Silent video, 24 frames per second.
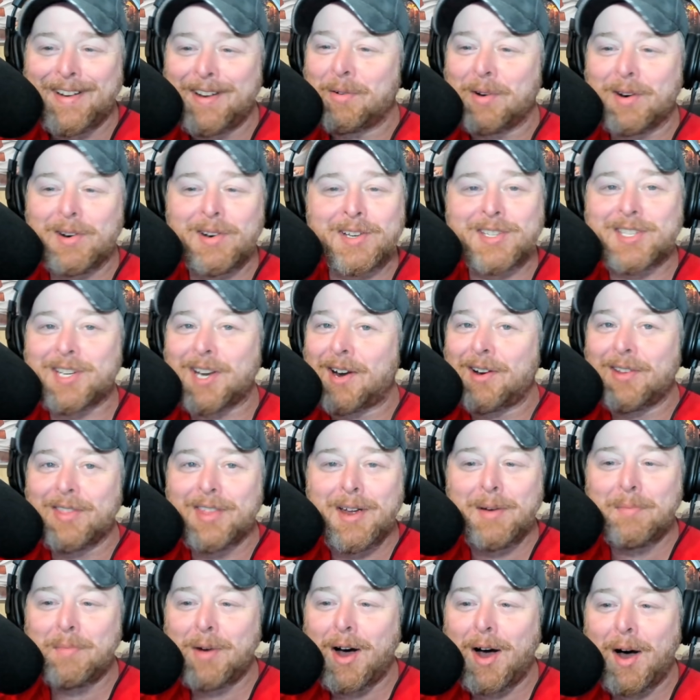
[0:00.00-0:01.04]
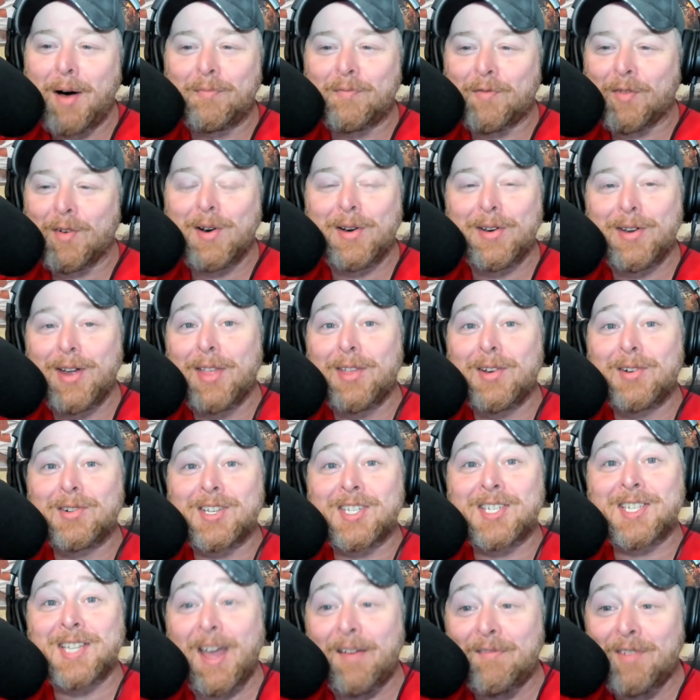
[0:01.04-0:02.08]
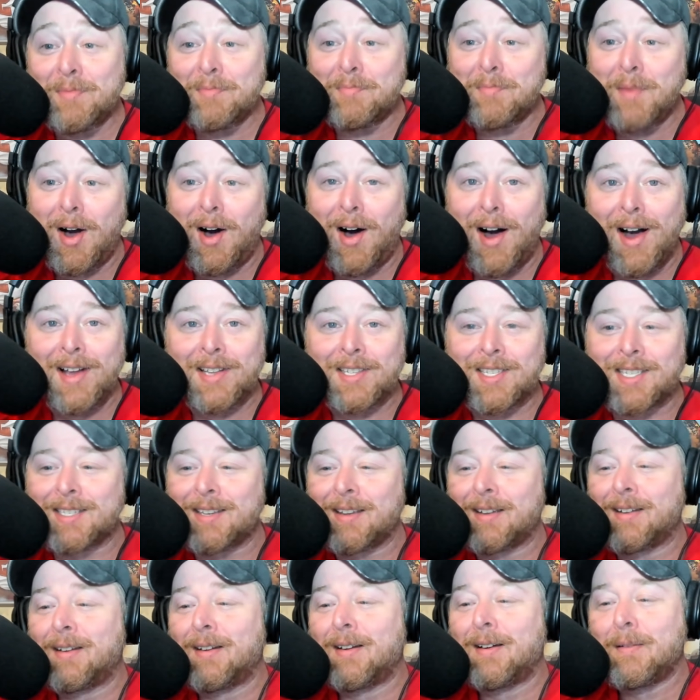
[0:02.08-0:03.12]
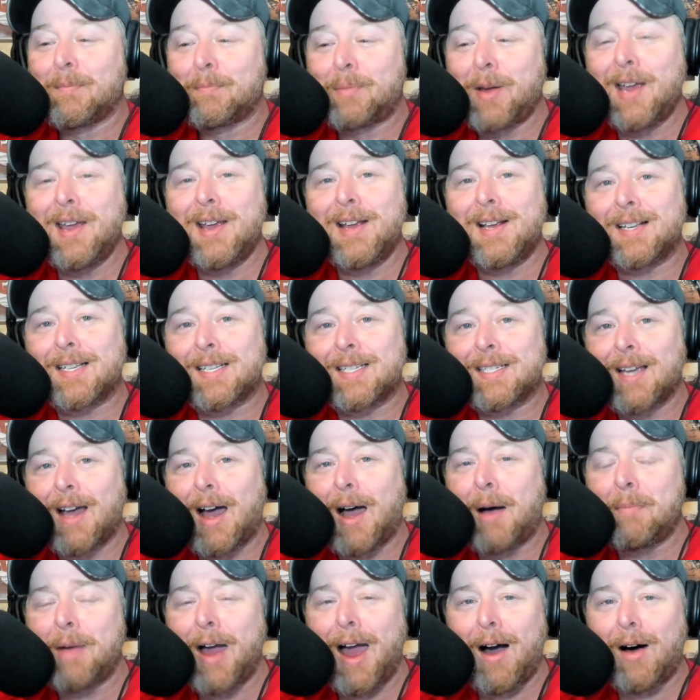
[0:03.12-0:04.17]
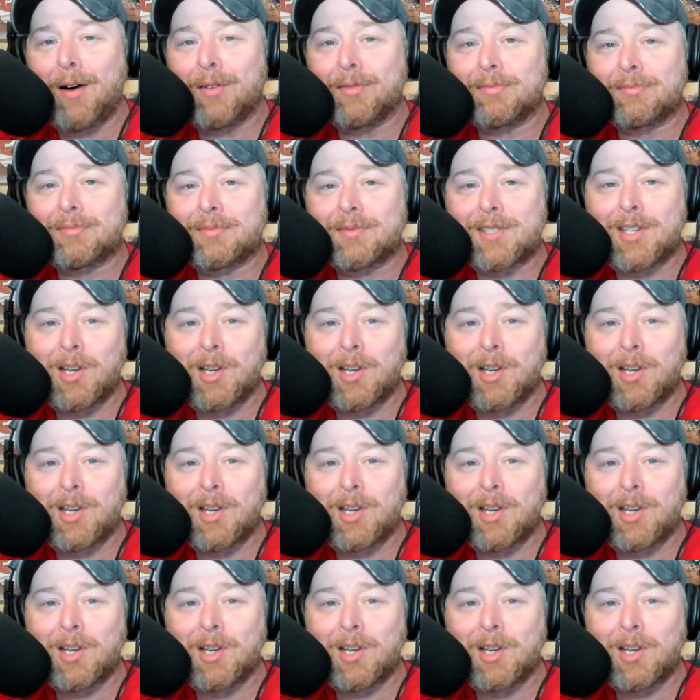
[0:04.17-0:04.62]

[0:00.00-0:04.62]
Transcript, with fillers: We're going to tear them up for another seven months. Peace. I'm out.